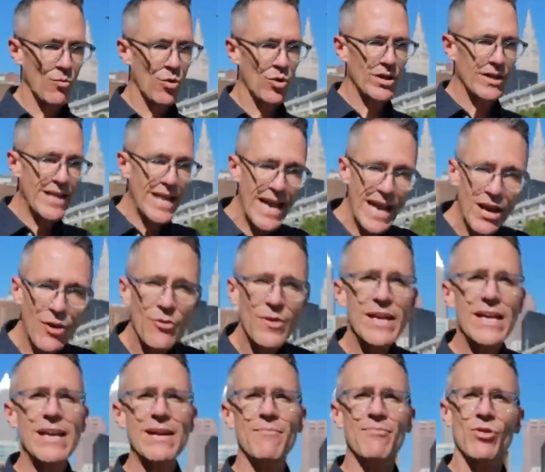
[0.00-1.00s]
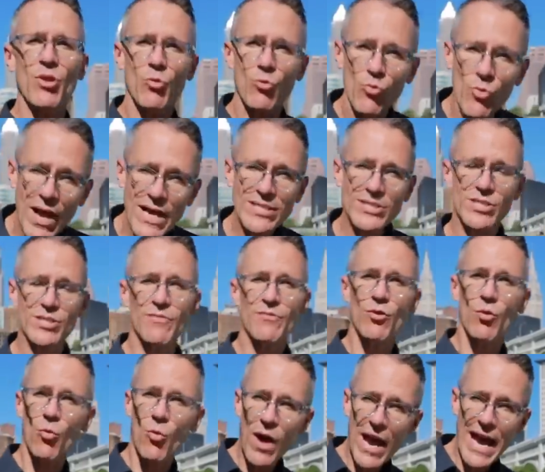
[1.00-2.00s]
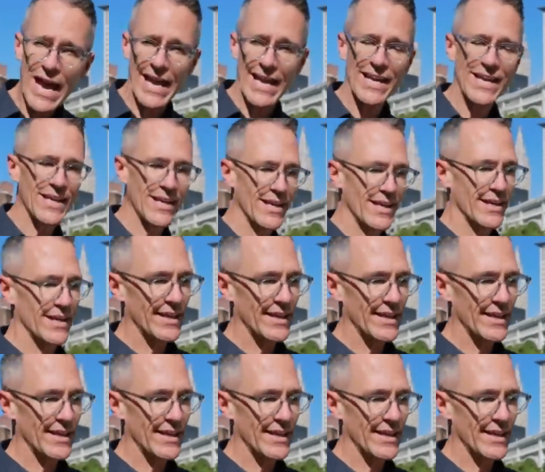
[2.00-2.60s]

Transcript: will carry him the rest of the way